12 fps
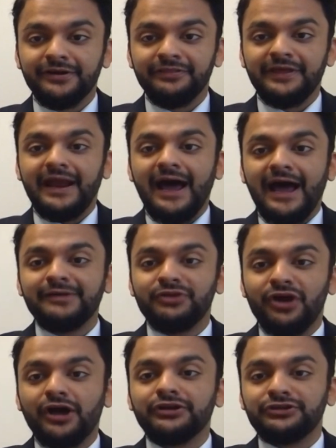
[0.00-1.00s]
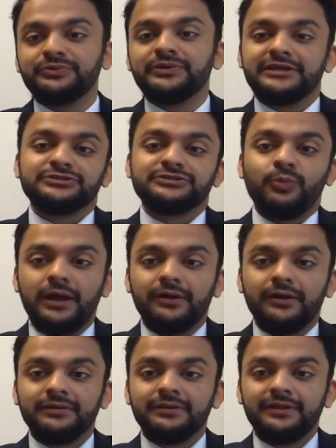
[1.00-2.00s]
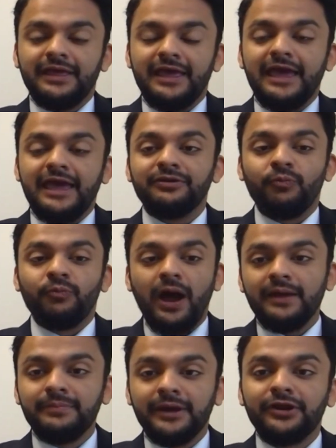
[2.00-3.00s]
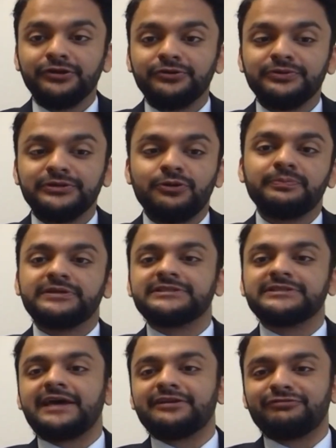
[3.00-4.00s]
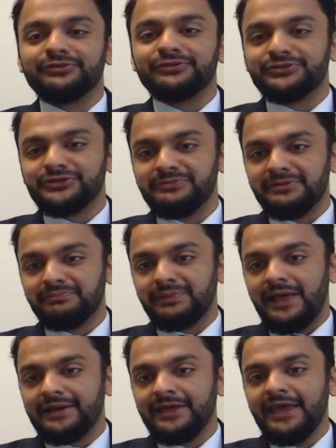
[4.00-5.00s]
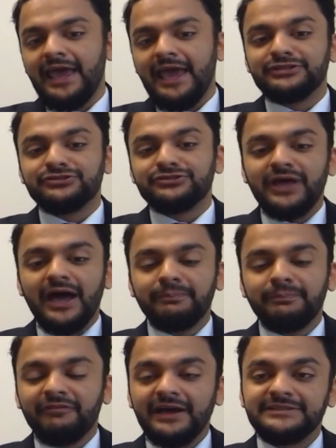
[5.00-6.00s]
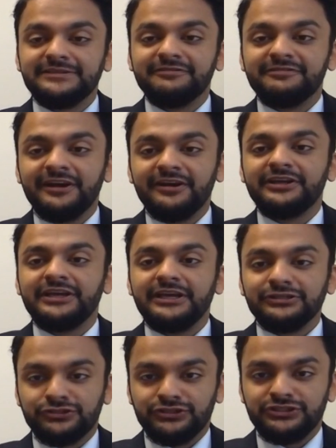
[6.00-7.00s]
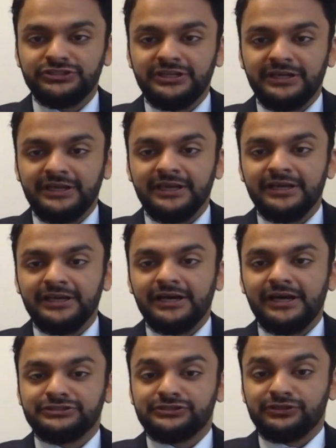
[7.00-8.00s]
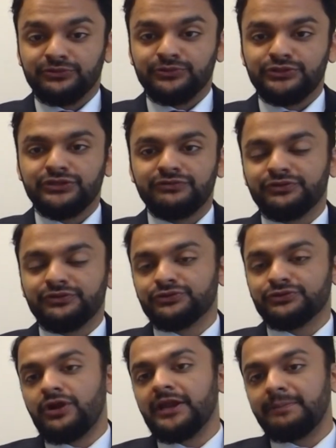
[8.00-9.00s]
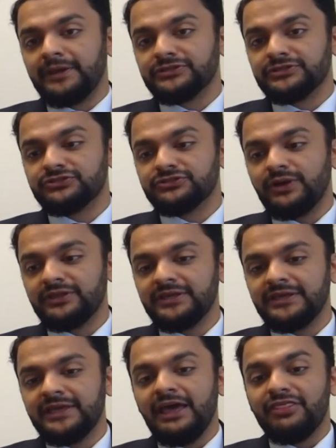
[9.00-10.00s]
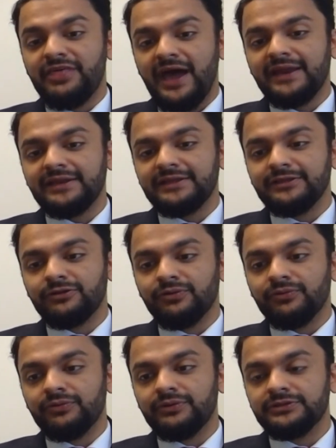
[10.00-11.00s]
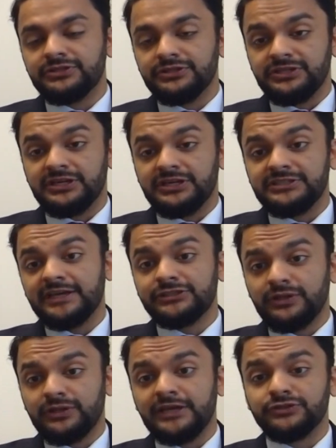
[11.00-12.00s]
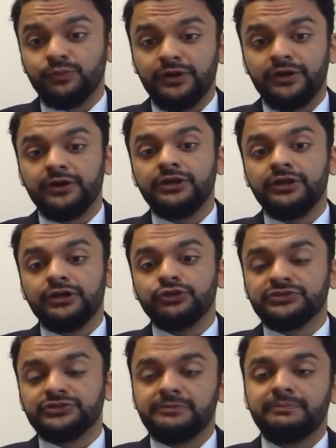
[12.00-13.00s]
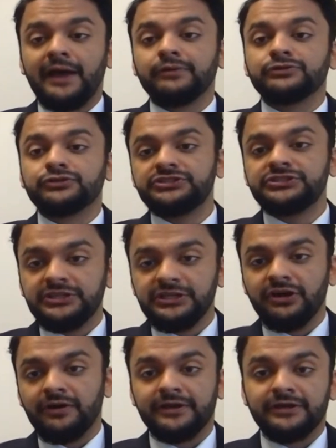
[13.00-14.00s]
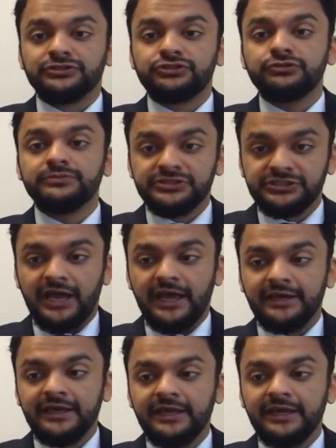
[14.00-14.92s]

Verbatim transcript: that I'm not doing as well. And why am I not doing as well? Because I didn't follow the treatment plan. And so that provides a very interesting solution for those chronic patients. So I think that, to contextualize where you will see Biotricity on the consumer side,